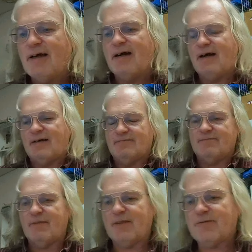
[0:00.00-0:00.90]

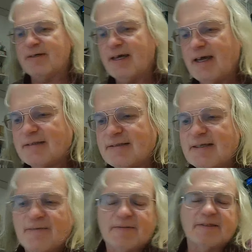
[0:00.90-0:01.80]
3/8 and
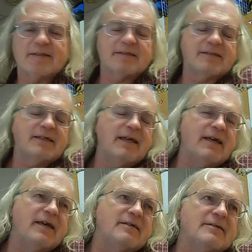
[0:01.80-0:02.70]

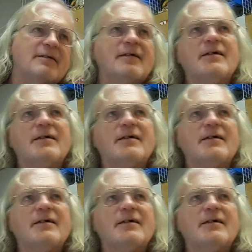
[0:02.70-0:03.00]
7/16,